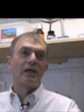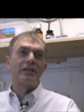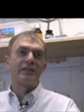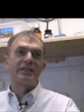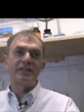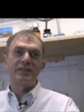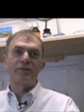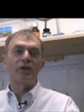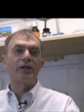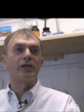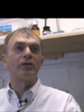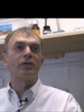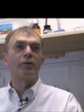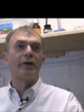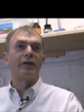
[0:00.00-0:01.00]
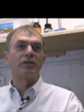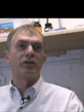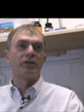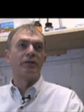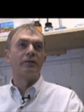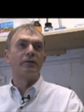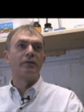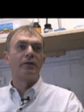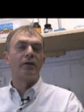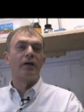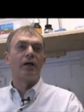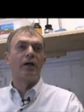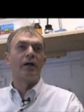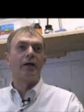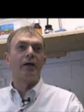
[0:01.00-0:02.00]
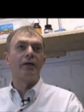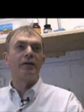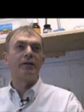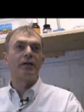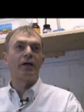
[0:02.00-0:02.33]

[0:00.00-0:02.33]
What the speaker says: It is a very good question, and